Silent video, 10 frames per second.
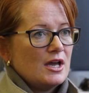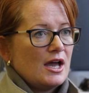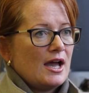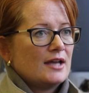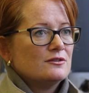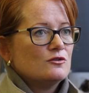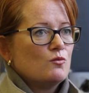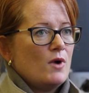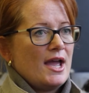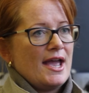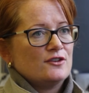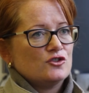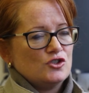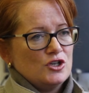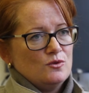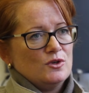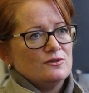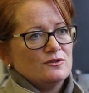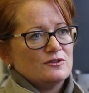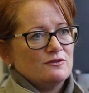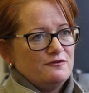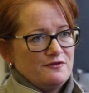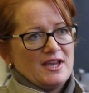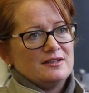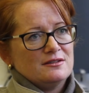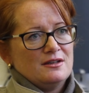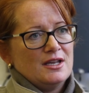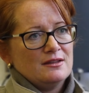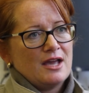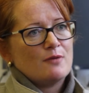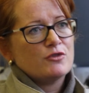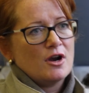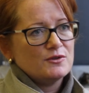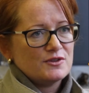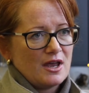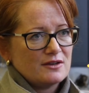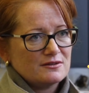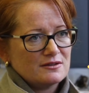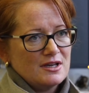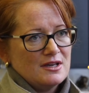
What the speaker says: and where students fit in that process.